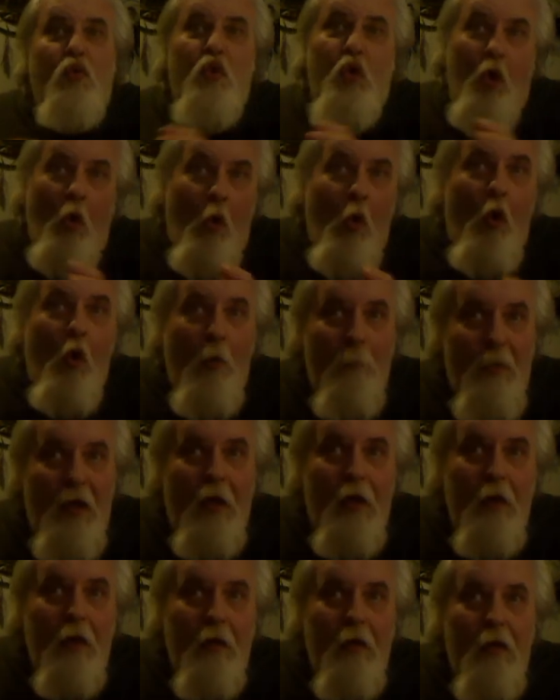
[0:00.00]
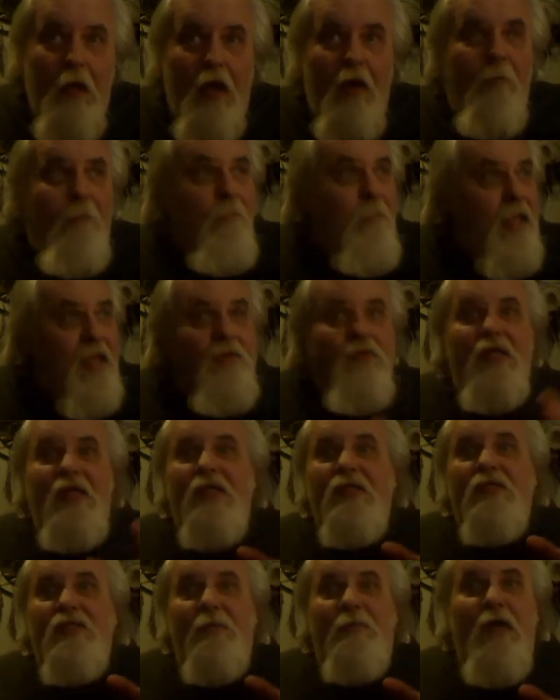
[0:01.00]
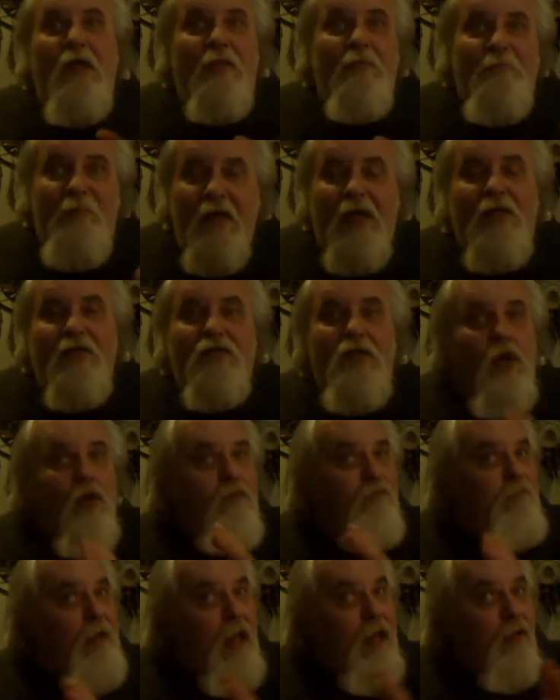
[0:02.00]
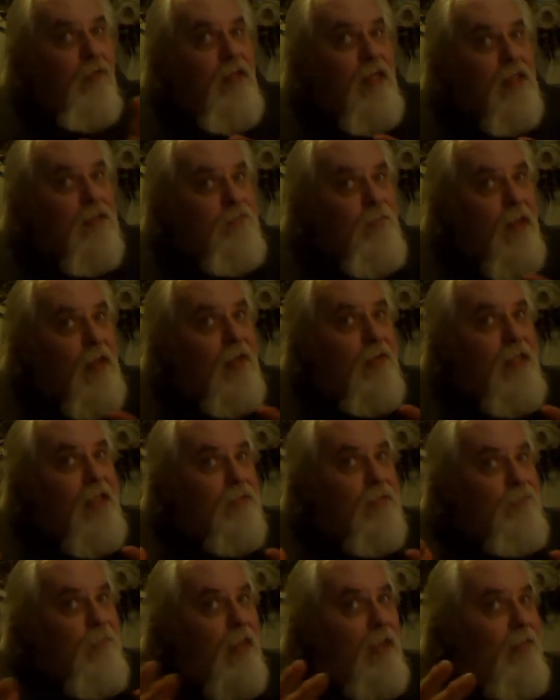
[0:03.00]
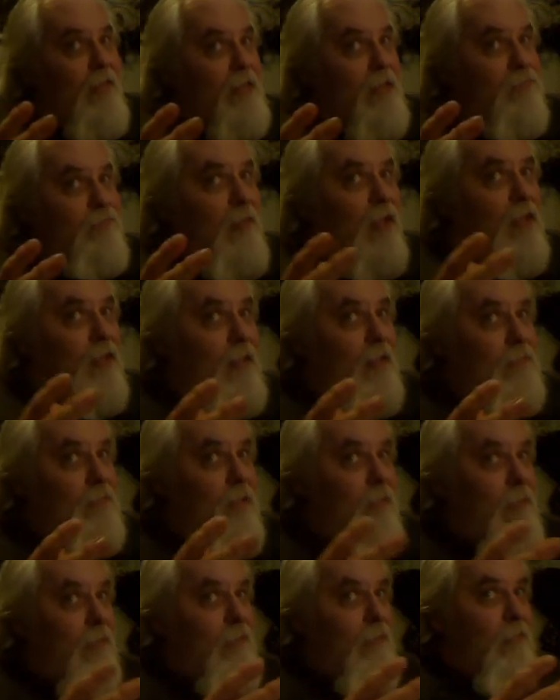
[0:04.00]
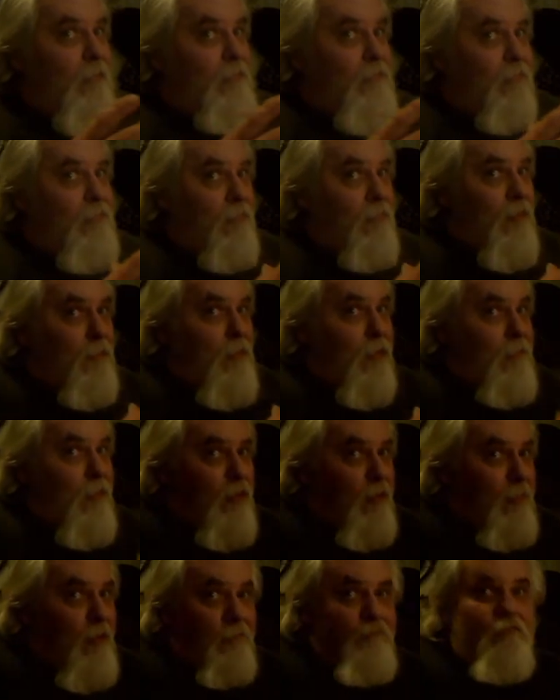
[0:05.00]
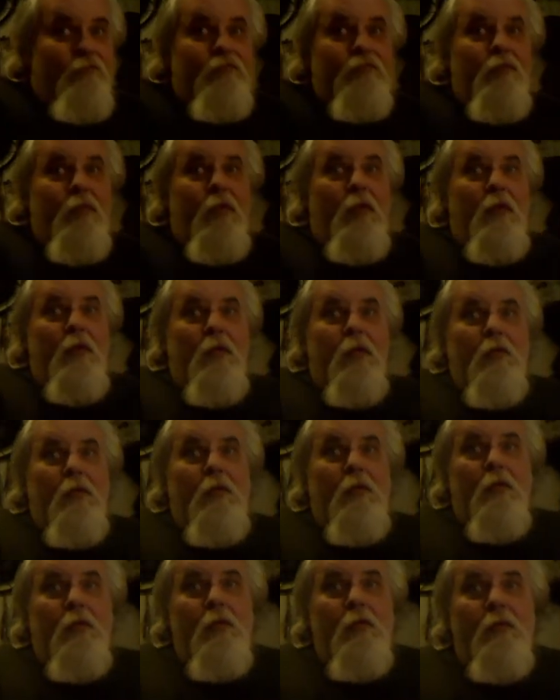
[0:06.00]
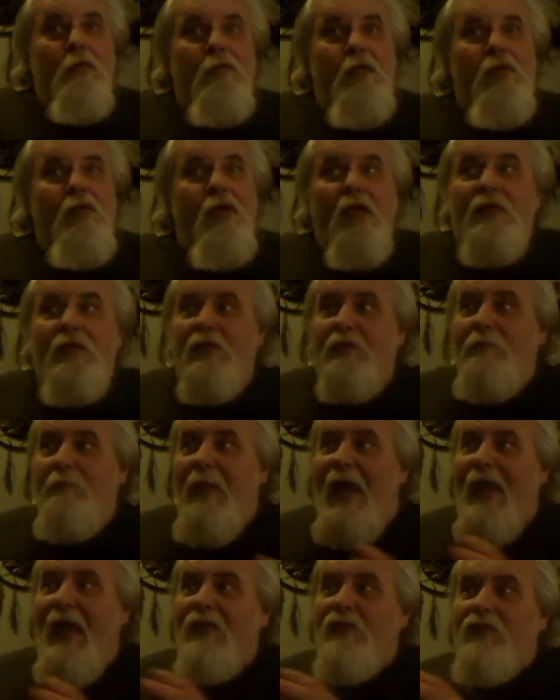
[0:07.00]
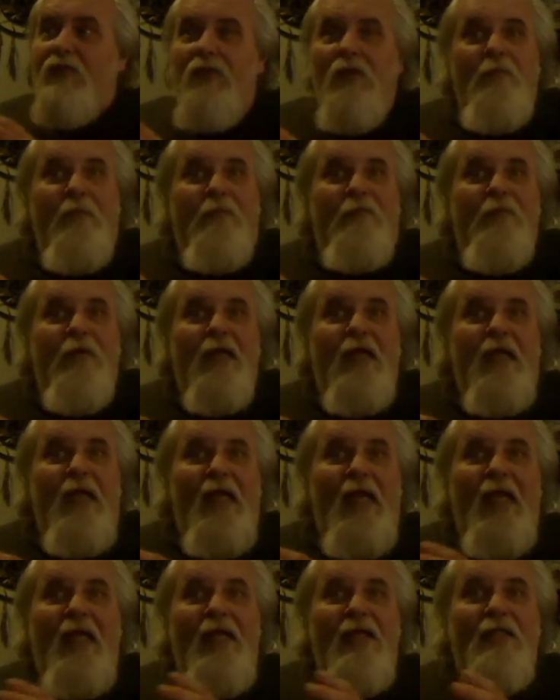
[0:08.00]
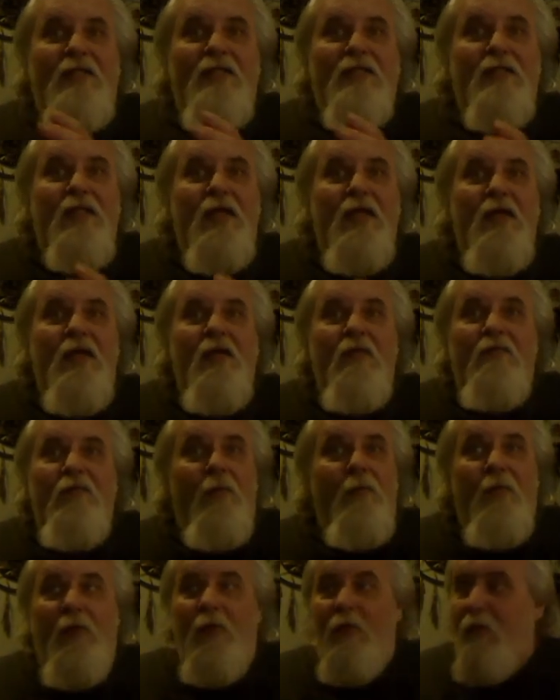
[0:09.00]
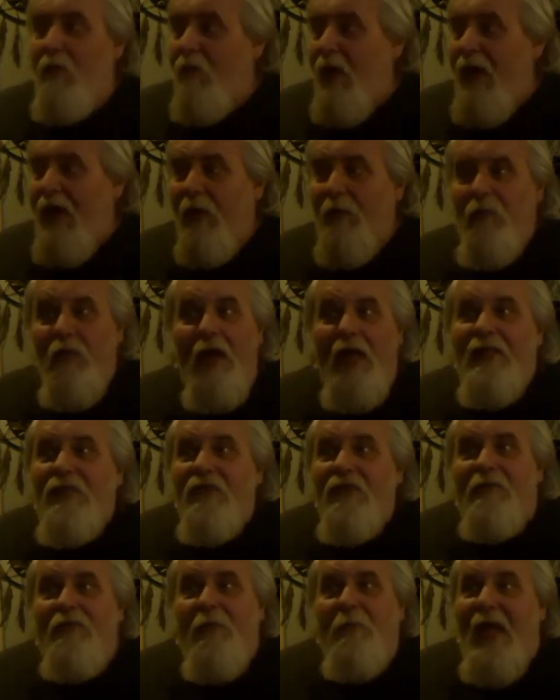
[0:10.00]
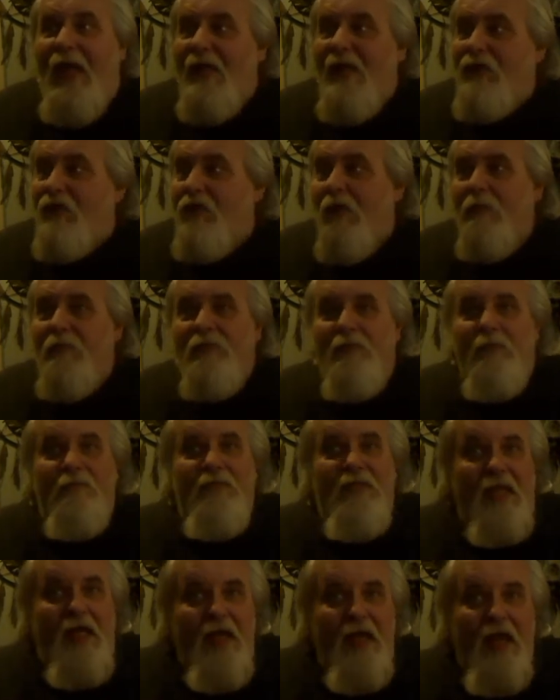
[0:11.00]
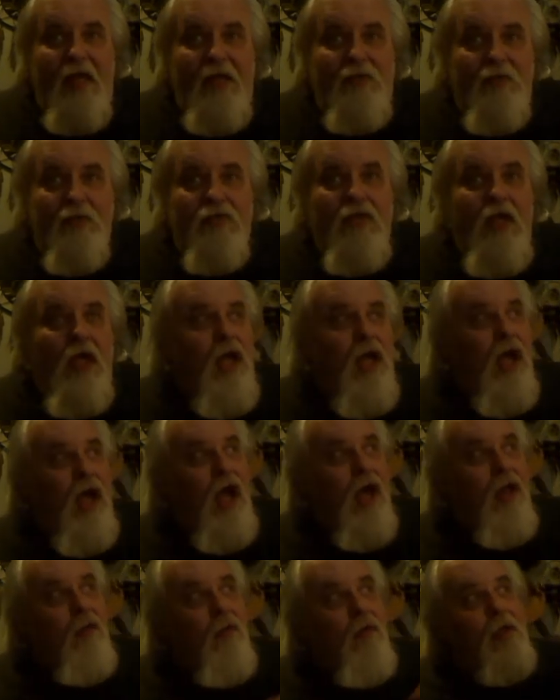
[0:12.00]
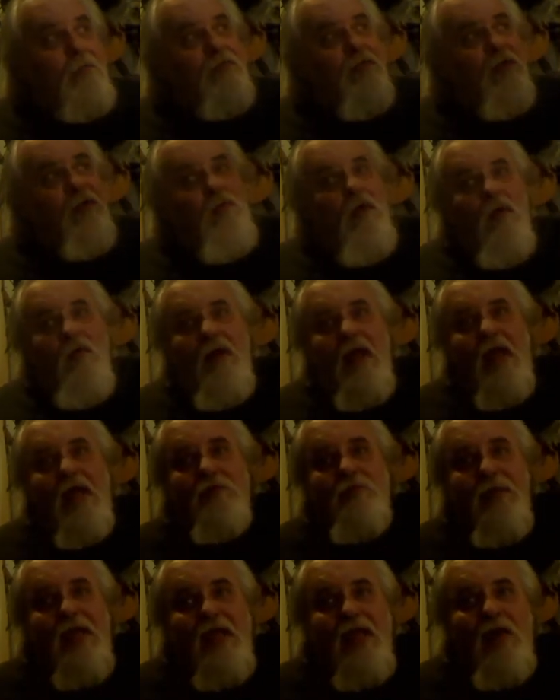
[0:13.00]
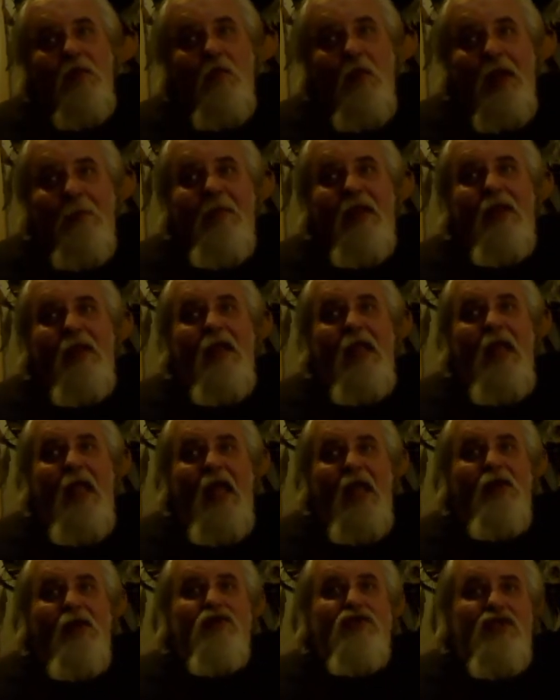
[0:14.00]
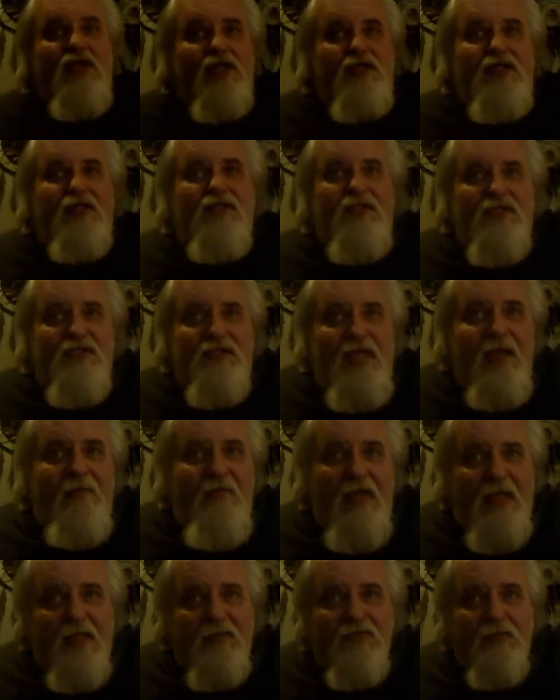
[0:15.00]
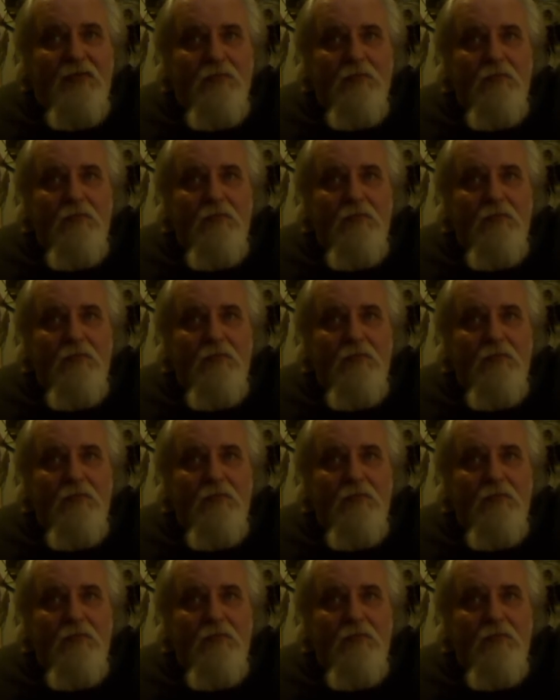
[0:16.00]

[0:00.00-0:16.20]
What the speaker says: norm of millions of motherfuckers, follow this, follow this, follow this, follow this, blah, blah, blah, blah, blah, blah, blah. Then you got this mass group of fucking idiots from ranging from age groups of teenagers all the way up to grown-ass men and women in their 60s and 70s.